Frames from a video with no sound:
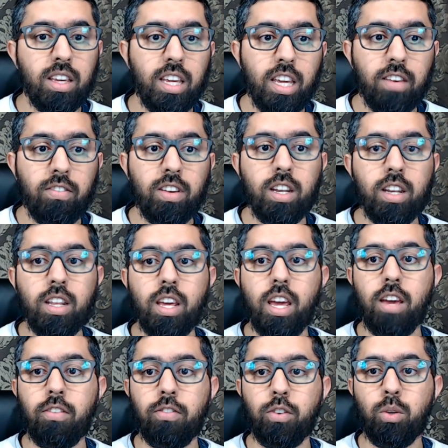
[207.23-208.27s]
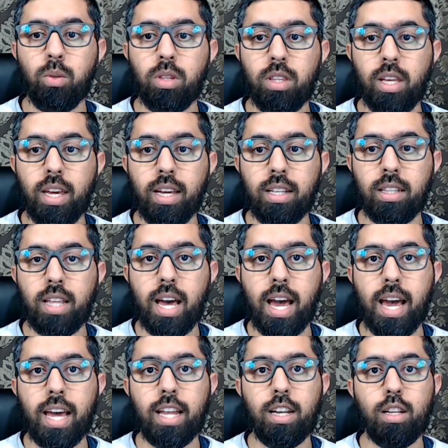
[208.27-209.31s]
Even if you think
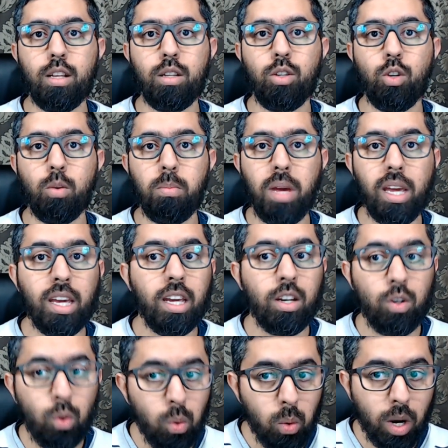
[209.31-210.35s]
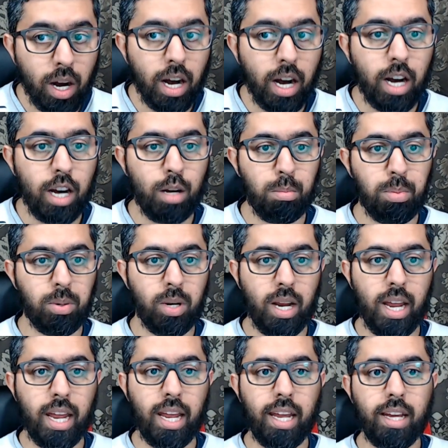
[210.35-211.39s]
that, you know, making dua,
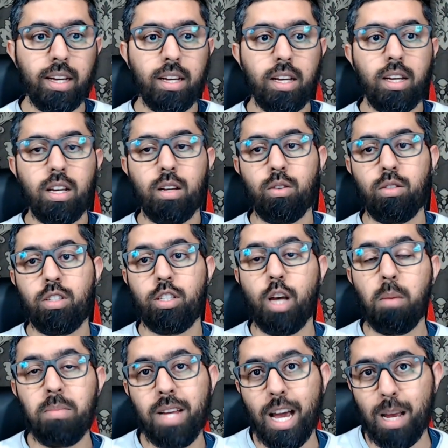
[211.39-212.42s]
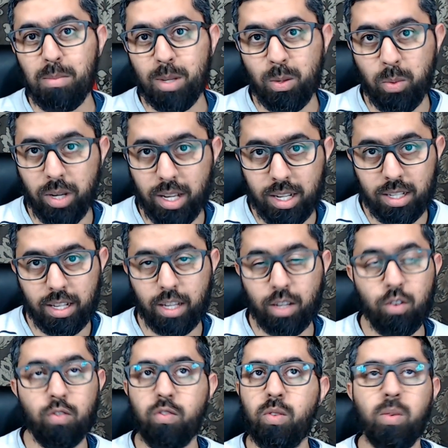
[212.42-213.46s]
praying, sometimes works,
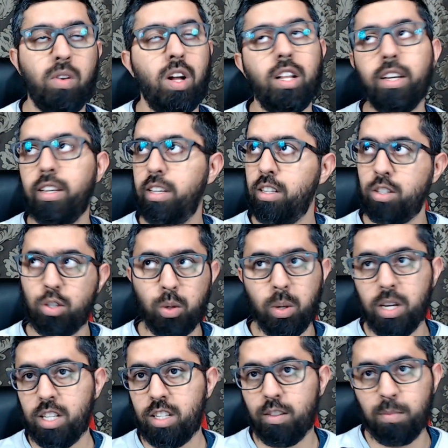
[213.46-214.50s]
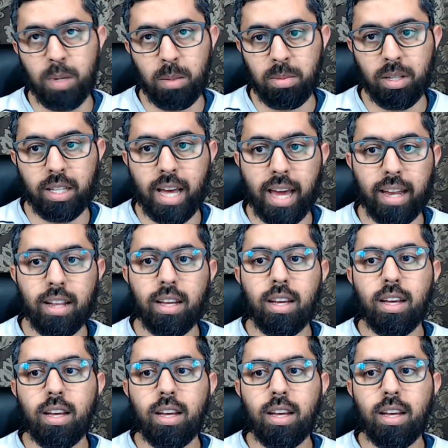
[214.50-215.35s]
like you've, we've all heard stories of people that,